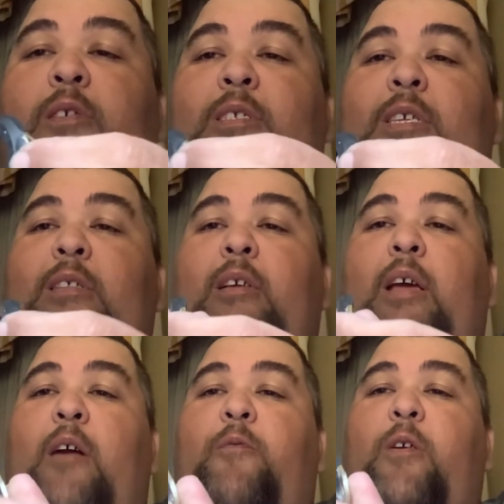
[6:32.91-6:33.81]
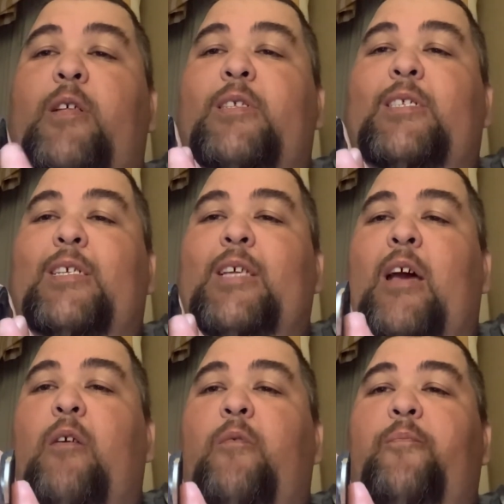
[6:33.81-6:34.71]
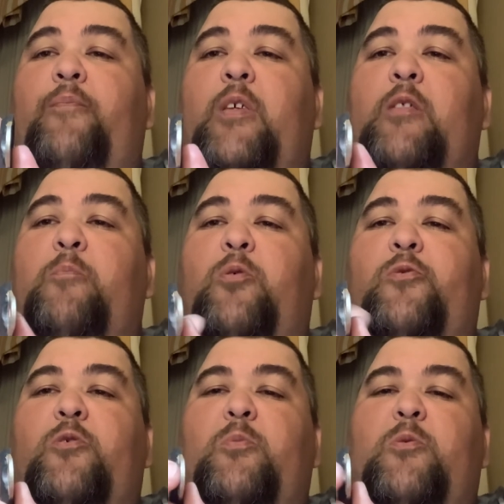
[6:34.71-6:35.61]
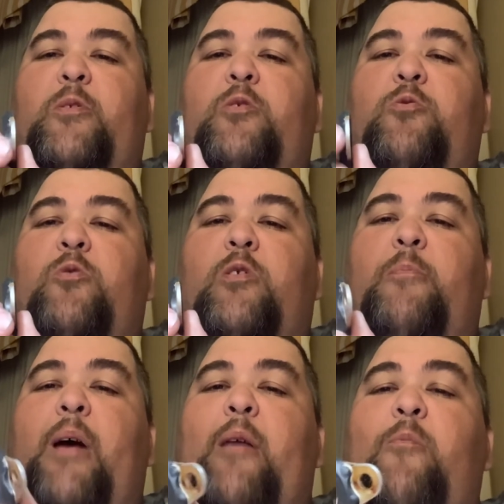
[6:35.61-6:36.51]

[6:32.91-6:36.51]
see that how far that sticks out. And the bolts are supposed to be too short to bite.